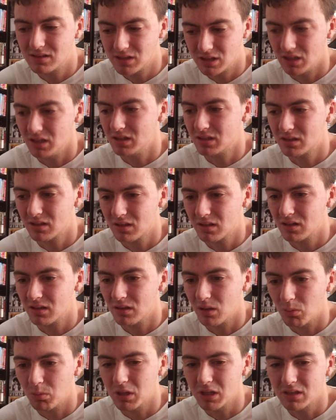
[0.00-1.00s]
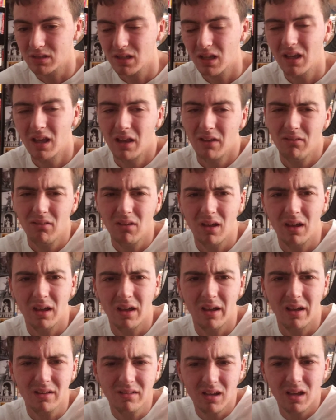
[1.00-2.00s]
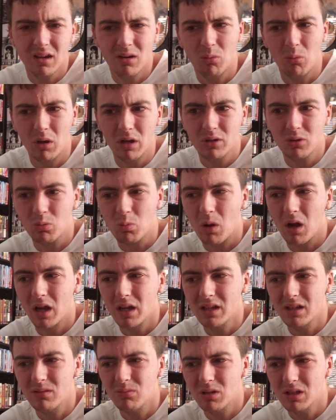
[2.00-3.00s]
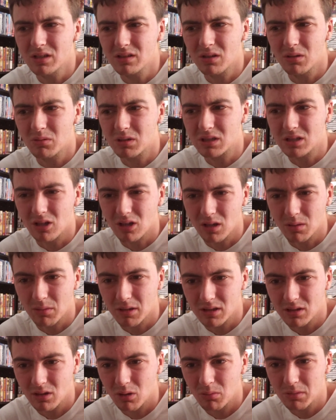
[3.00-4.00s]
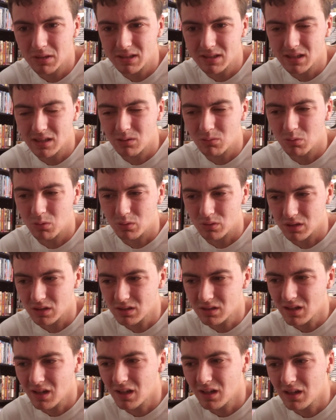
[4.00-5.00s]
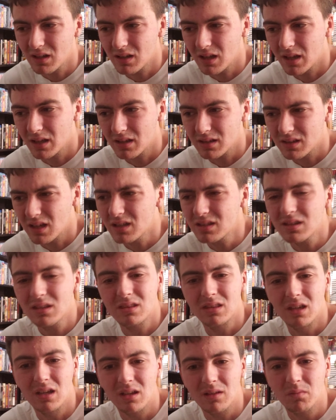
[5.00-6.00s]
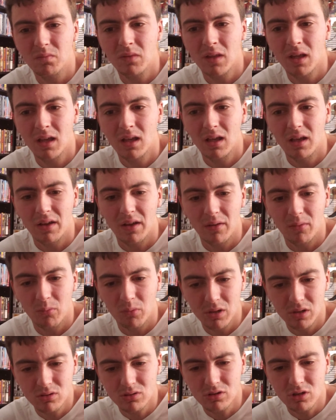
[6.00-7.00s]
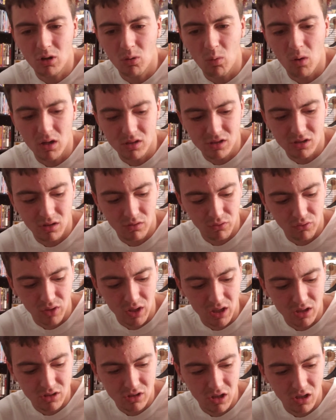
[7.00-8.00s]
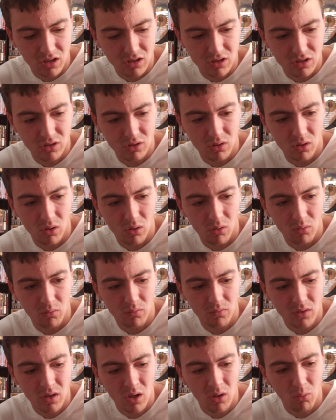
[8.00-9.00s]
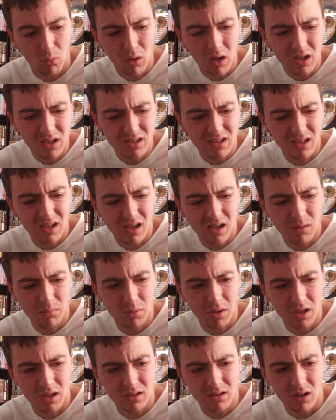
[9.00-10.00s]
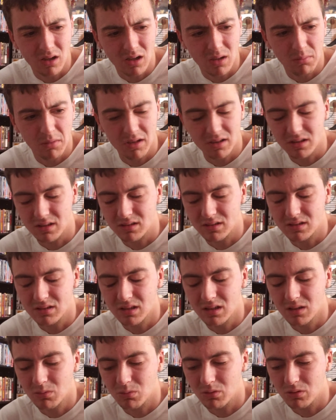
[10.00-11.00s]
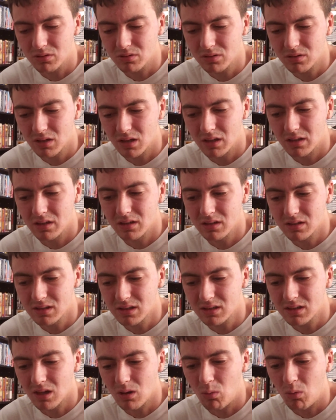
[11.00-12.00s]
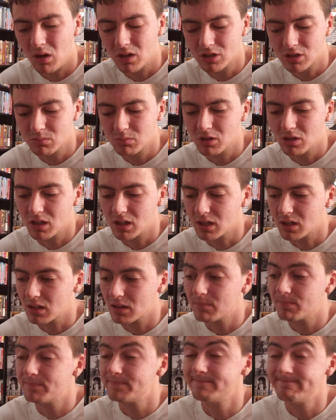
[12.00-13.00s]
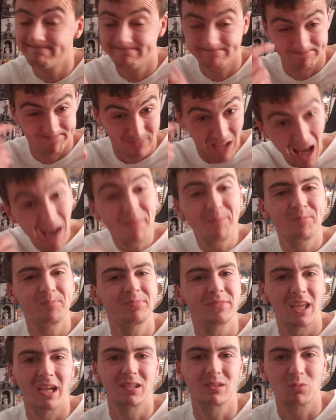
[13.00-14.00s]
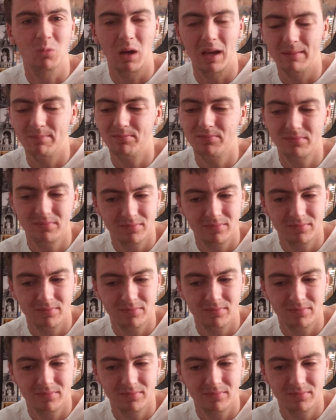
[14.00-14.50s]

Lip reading: Jeez Louise. I kind of wonder, why is no one talking about the Omen sequels? It's kind of like, that's the thing. When you start watching a franchise and you go, why doesn't anybody talk about the sequels? And then you sit down and watch them, you're like, ah, that's why.